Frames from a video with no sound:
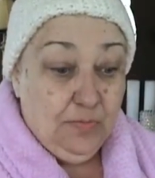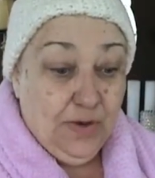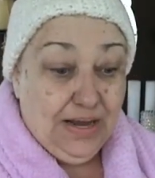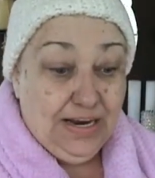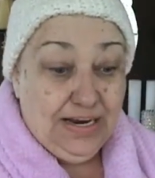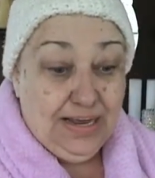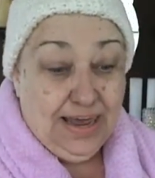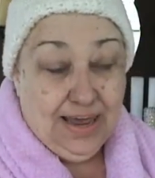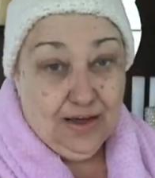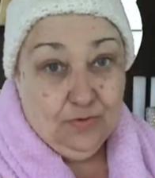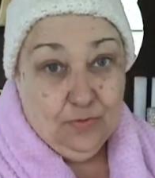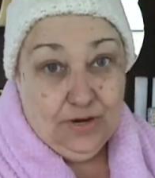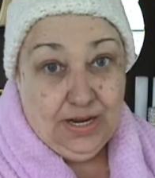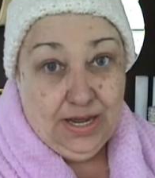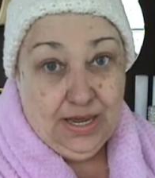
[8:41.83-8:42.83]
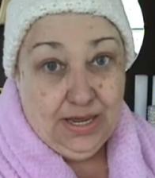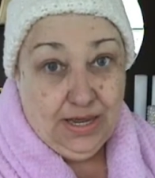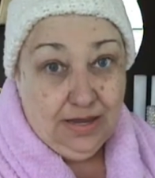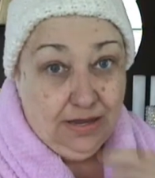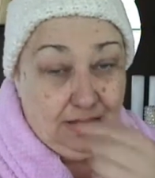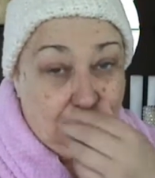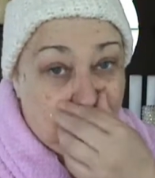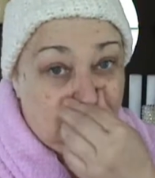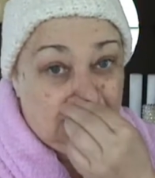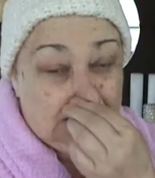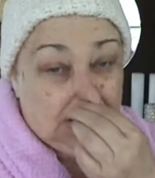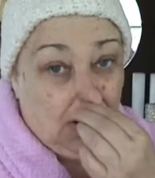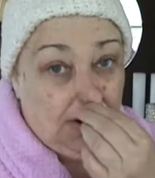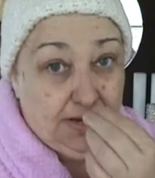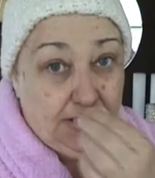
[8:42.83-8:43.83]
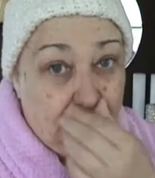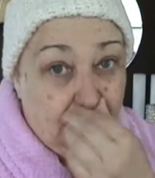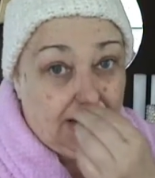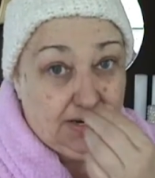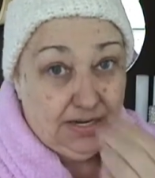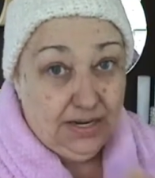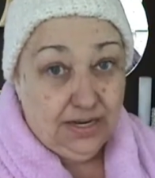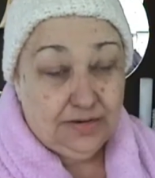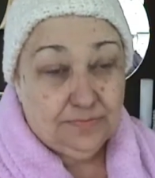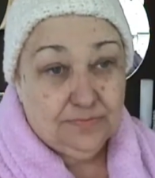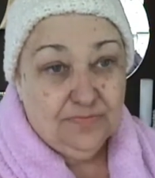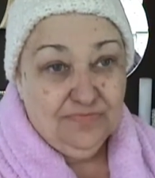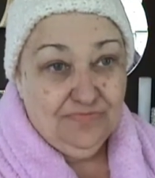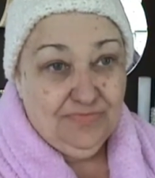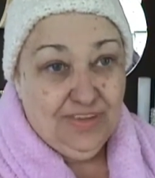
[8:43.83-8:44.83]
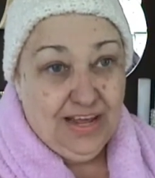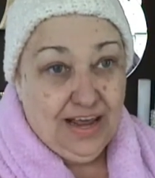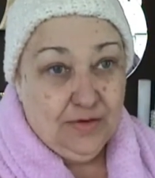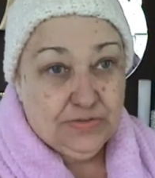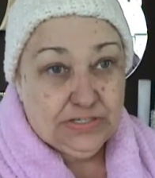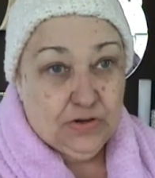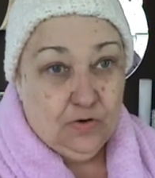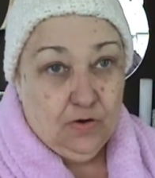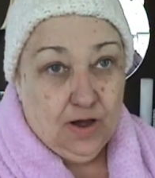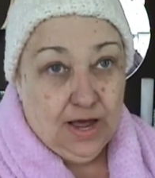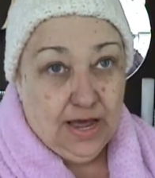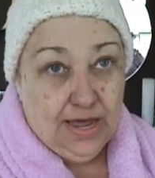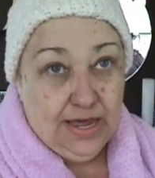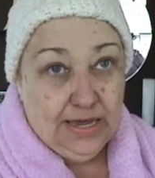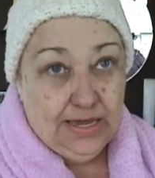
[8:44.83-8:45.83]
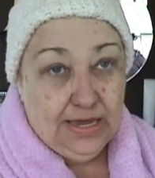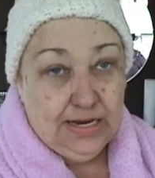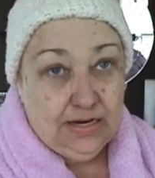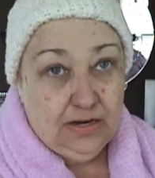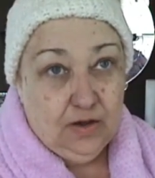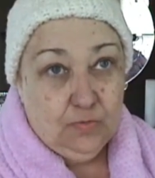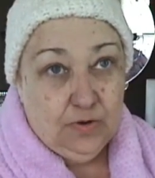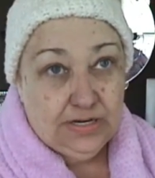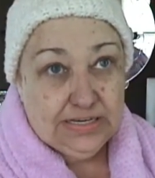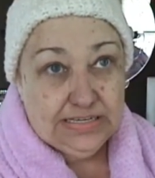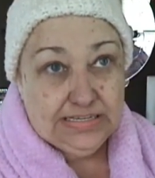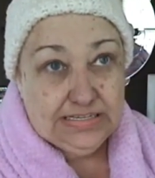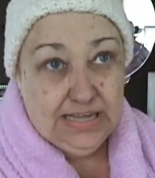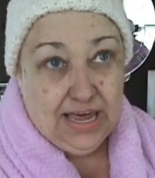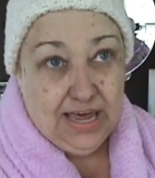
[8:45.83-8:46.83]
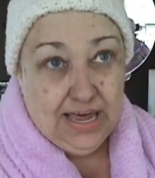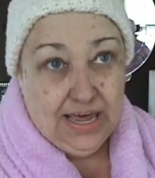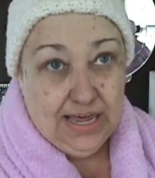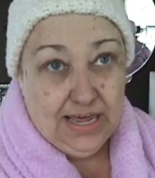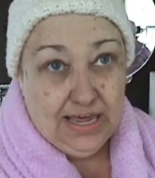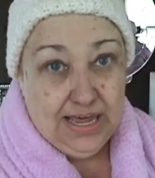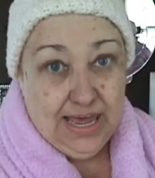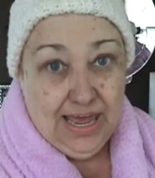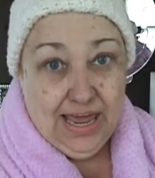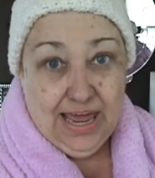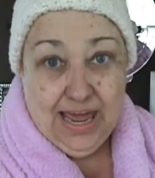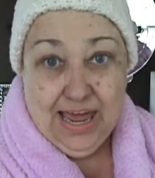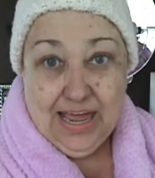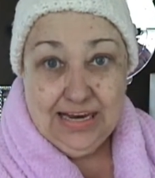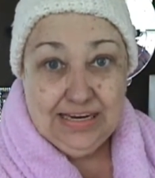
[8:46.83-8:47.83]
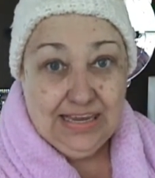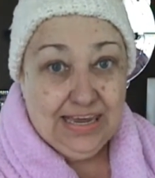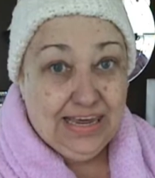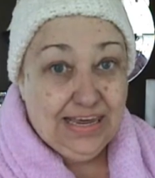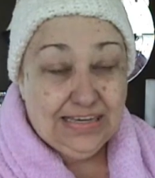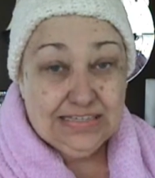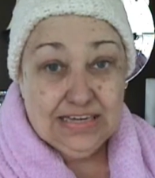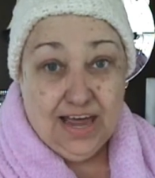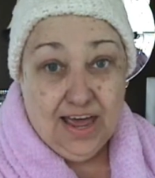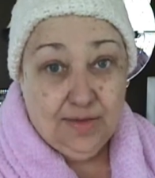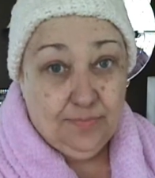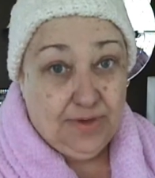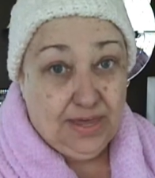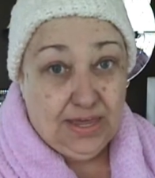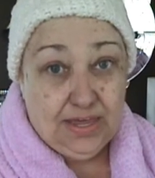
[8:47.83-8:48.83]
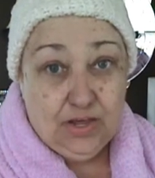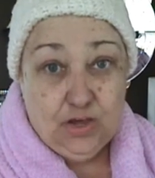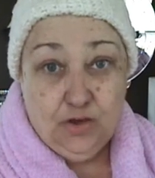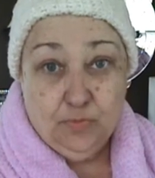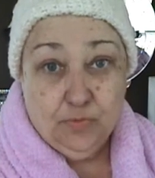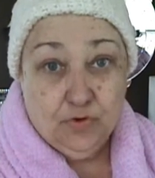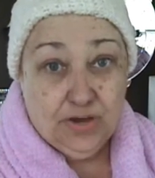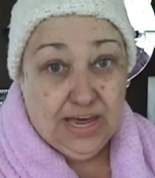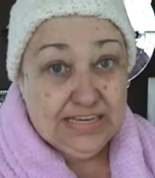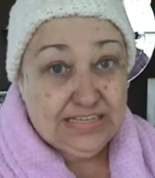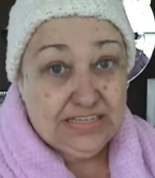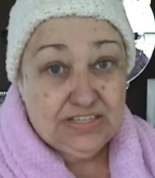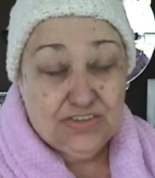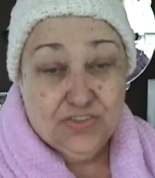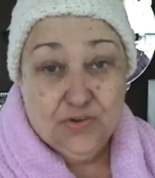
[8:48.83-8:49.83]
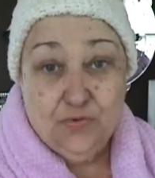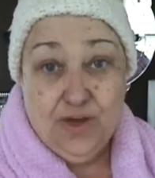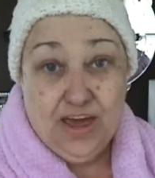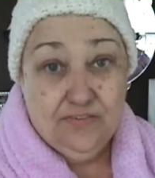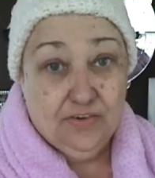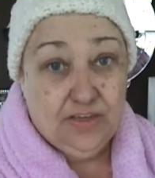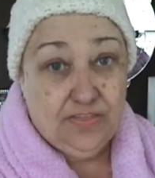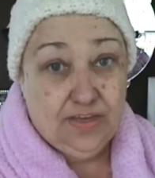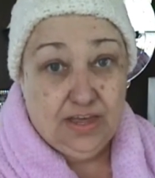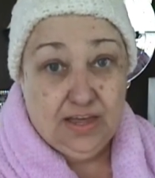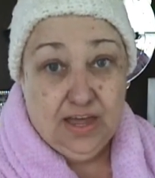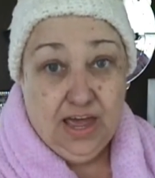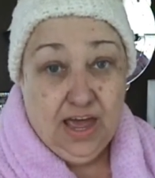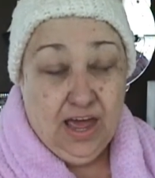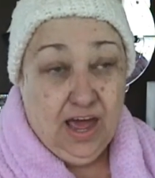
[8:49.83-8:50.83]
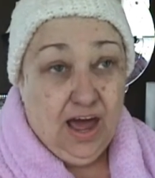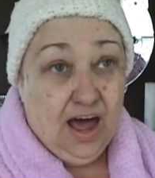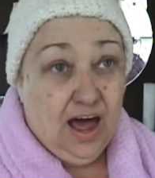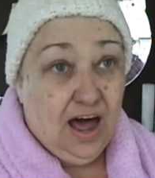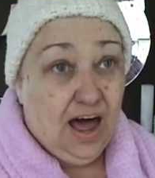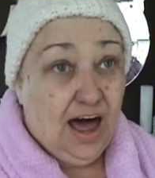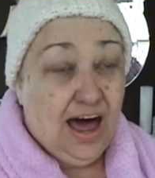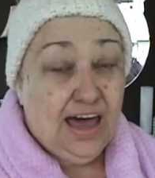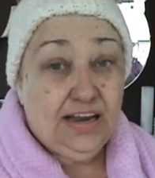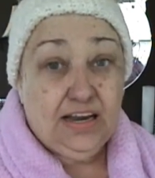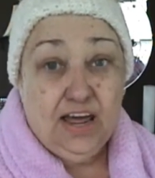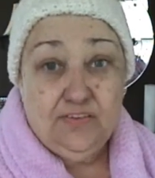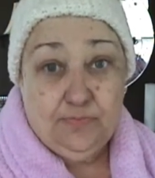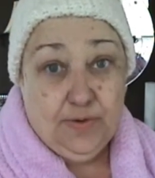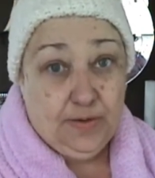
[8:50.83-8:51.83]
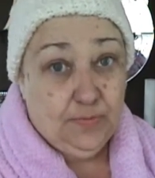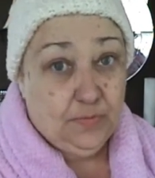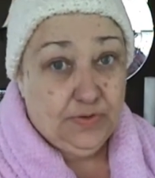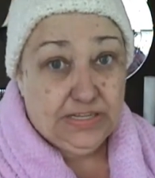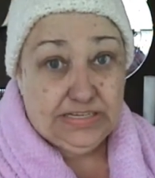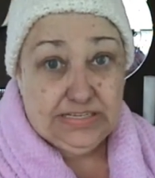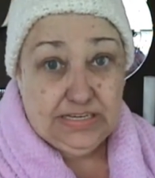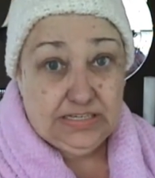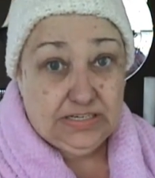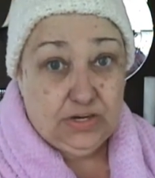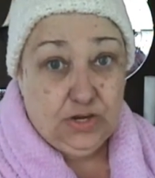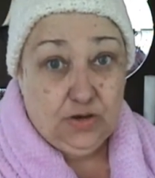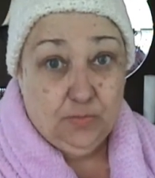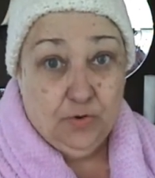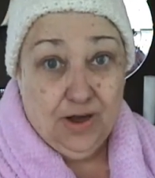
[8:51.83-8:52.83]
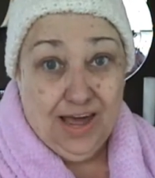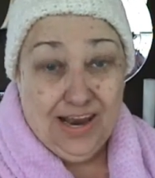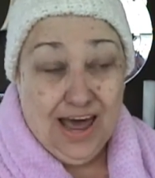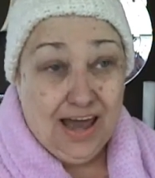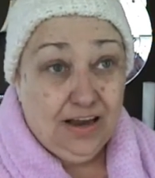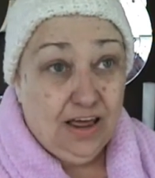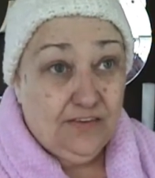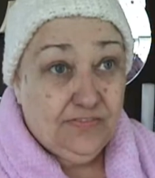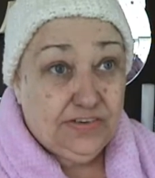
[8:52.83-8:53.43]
anyhow, when he started cutting it and I was crying, he didn't know what to say. And he is like me. Humor gets us through everything. I love people with a sense of humor, and I